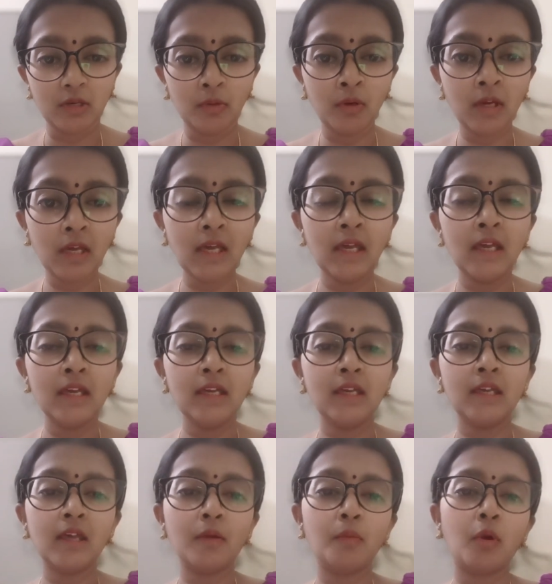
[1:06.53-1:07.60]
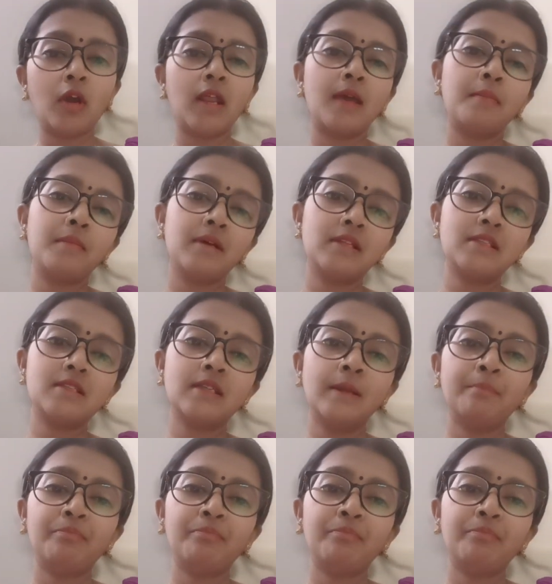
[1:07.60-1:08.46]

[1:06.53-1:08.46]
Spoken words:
Okay, here what happens,